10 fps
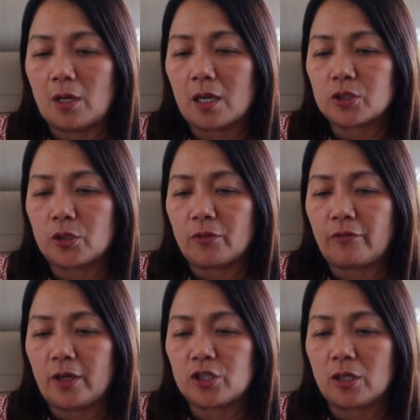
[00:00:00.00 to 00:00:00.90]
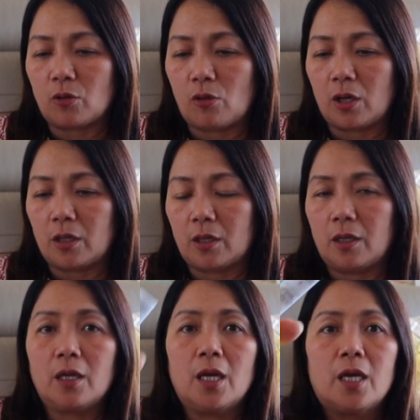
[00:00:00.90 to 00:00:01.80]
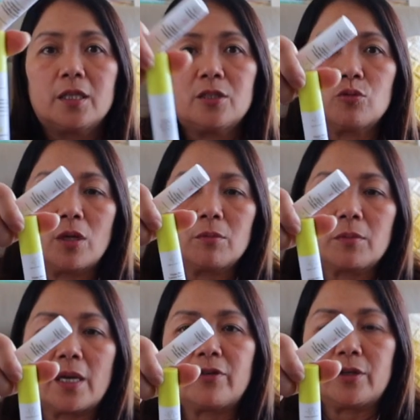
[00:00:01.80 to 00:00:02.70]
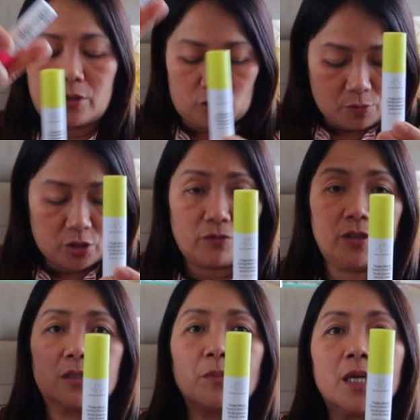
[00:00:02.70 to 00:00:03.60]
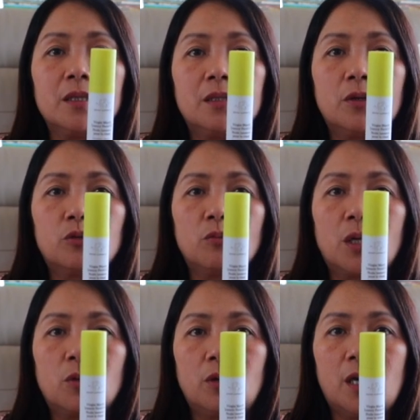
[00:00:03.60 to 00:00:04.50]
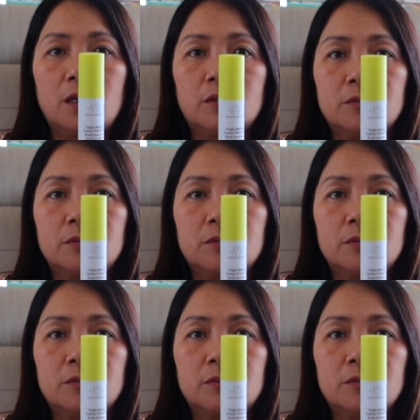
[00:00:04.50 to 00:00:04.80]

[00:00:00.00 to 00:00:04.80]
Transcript: Luxury facial oil. This one, I've heard so much of this. Maganda daw itong marula.